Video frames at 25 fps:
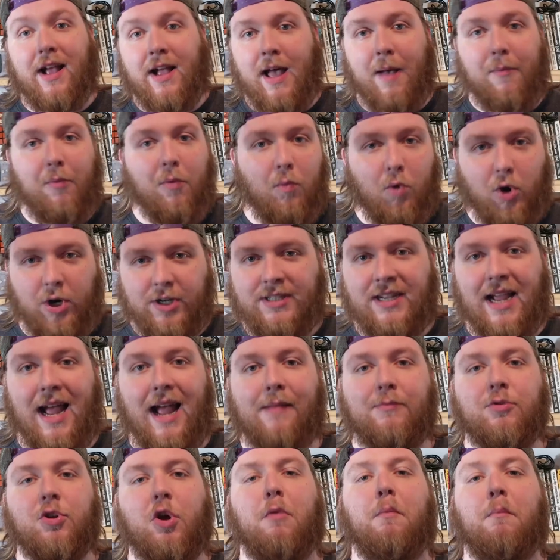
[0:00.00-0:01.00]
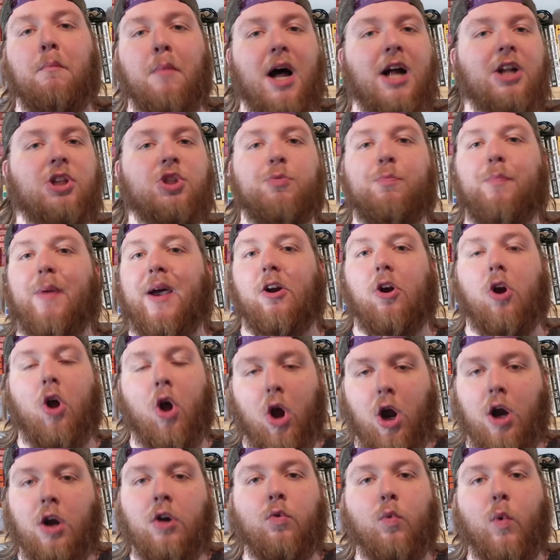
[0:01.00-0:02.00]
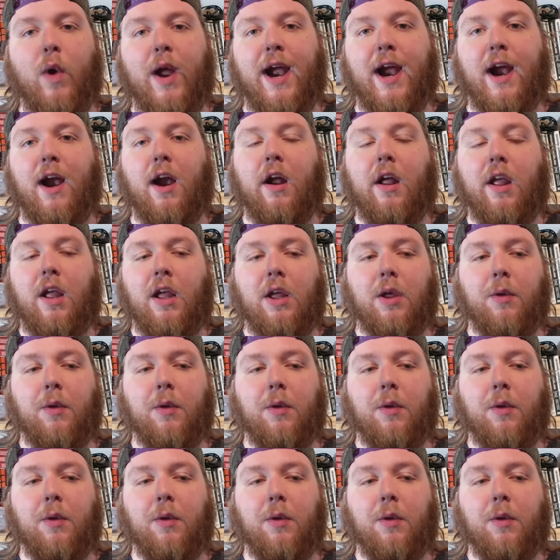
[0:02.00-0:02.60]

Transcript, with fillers: it a couple more times on much better hardware,